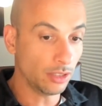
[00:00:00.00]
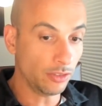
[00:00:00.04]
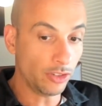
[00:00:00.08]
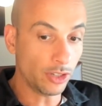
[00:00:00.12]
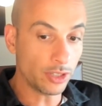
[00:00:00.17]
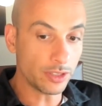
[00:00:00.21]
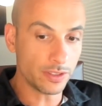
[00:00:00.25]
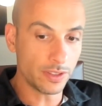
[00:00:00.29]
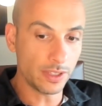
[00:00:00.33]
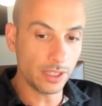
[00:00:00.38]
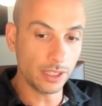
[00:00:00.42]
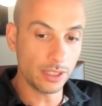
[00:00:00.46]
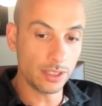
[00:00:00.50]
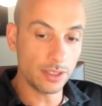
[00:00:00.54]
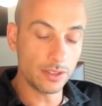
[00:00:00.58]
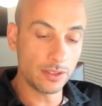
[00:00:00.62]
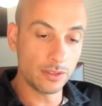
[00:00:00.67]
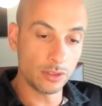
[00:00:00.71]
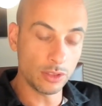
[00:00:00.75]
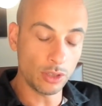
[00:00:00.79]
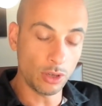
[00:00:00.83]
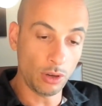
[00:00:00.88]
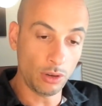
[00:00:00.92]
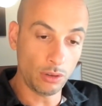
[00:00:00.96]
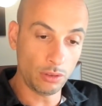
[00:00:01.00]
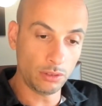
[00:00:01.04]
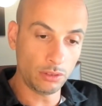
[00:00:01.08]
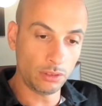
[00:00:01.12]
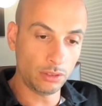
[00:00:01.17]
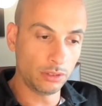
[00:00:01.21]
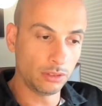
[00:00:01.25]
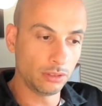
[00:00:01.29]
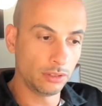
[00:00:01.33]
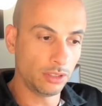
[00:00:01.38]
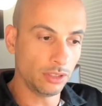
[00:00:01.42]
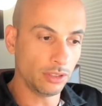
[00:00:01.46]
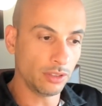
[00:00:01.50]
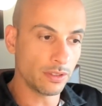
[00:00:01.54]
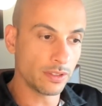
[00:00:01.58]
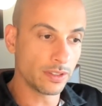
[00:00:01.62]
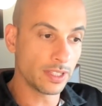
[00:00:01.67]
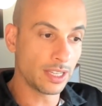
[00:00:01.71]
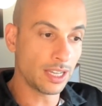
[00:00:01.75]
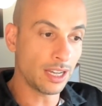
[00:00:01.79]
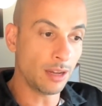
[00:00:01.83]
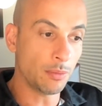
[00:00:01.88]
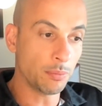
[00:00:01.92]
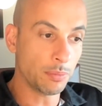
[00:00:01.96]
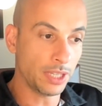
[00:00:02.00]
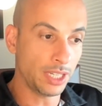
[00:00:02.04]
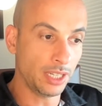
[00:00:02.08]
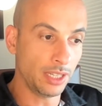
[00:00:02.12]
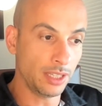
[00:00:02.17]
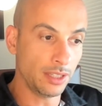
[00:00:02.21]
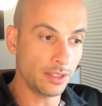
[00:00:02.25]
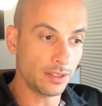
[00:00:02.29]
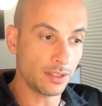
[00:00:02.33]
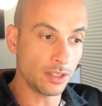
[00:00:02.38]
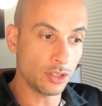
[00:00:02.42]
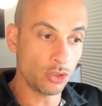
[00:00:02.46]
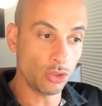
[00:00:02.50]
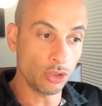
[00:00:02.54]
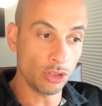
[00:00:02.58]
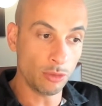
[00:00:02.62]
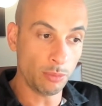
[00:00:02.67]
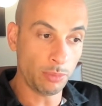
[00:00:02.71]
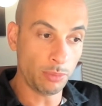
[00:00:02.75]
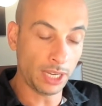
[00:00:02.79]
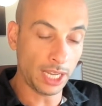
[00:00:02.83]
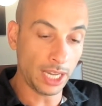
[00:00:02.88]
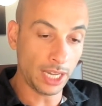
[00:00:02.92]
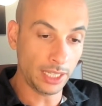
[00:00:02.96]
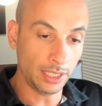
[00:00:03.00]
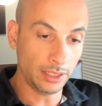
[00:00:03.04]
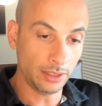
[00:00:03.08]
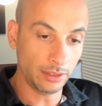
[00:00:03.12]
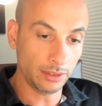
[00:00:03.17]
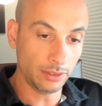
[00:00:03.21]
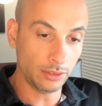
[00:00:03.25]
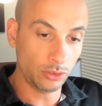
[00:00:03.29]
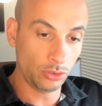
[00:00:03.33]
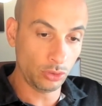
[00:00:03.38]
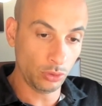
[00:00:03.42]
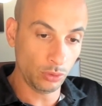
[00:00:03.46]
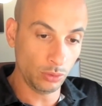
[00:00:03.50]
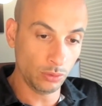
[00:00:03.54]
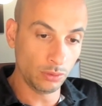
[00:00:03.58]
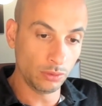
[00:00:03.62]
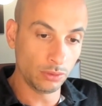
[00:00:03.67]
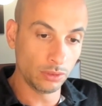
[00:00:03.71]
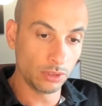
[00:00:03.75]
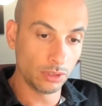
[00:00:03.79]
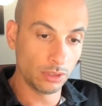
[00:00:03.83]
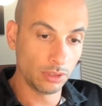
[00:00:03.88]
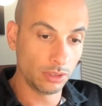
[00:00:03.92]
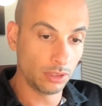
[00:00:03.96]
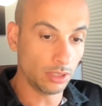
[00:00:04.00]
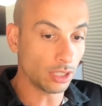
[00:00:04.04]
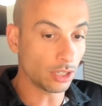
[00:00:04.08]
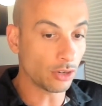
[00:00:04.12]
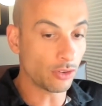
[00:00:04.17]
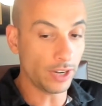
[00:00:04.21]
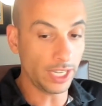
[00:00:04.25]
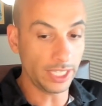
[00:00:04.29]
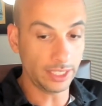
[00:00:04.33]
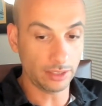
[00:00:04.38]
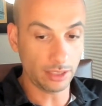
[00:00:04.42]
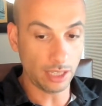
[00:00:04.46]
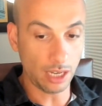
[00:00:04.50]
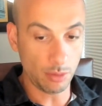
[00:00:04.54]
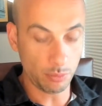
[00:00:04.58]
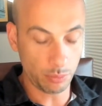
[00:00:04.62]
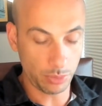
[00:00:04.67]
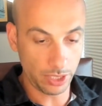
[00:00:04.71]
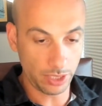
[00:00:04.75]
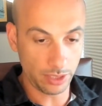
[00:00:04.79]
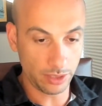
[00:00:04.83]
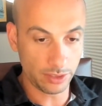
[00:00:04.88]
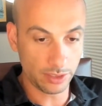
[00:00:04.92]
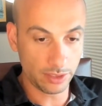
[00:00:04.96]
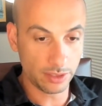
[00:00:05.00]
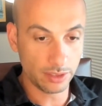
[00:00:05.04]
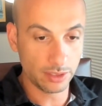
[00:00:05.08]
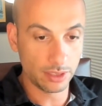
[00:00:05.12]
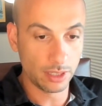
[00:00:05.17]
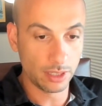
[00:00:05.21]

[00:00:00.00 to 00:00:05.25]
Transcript: first thing is all those companies that you're applying to, they're great companies.